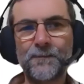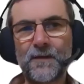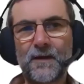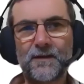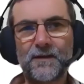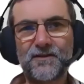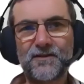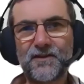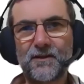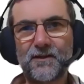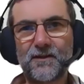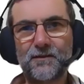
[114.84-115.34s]

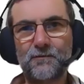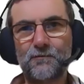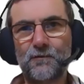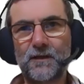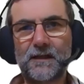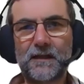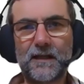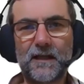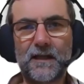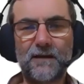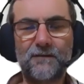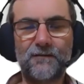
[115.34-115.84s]
I sounded really
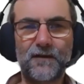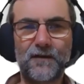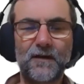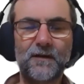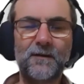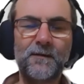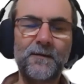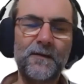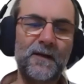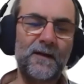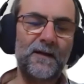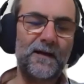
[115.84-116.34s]
clever.
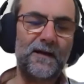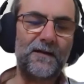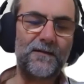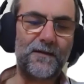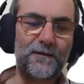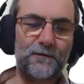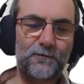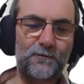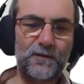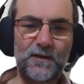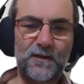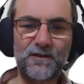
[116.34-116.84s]
And
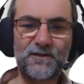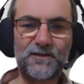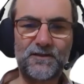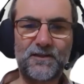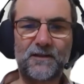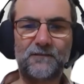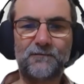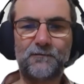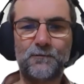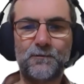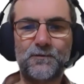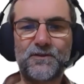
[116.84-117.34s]
then I realized
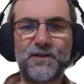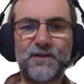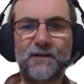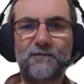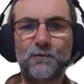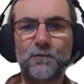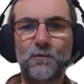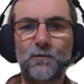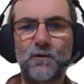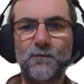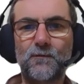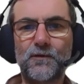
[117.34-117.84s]
afterwards,
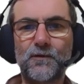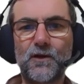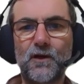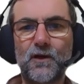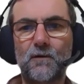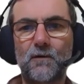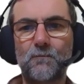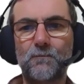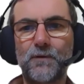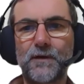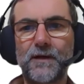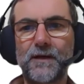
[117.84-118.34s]
everyone
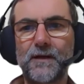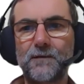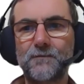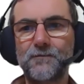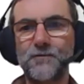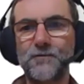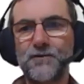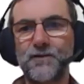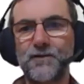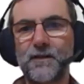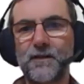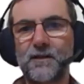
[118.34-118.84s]
can't
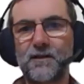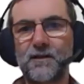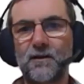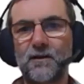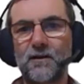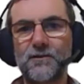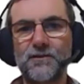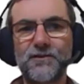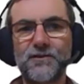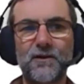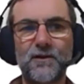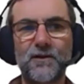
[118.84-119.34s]
pronounce it,
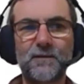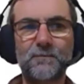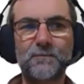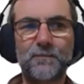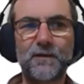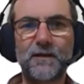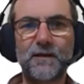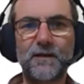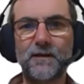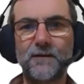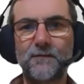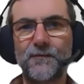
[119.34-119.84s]
can't type
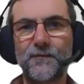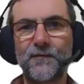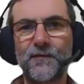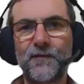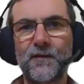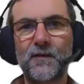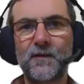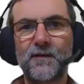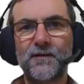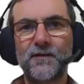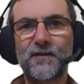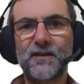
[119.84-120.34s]
it, and
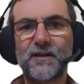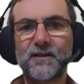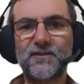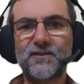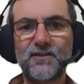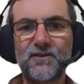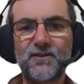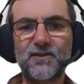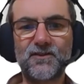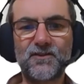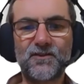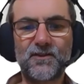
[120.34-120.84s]
think it's
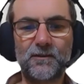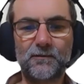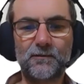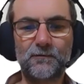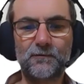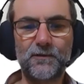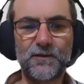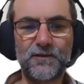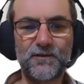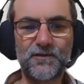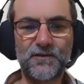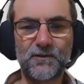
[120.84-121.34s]
a
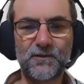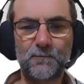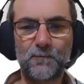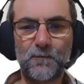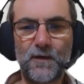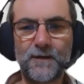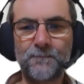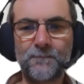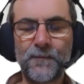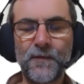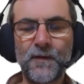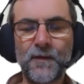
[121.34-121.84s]
distillery in some way.